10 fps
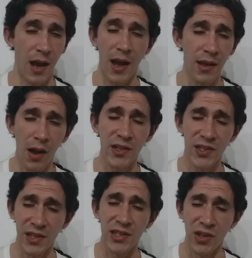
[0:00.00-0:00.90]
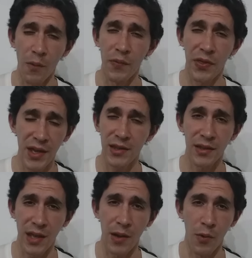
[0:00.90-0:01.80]
I honestly don't think
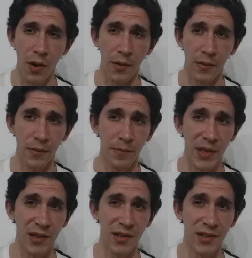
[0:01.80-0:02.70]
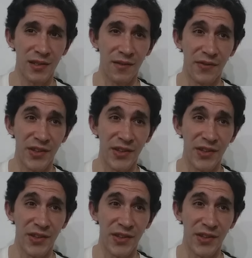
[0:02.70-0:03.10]
that they were, because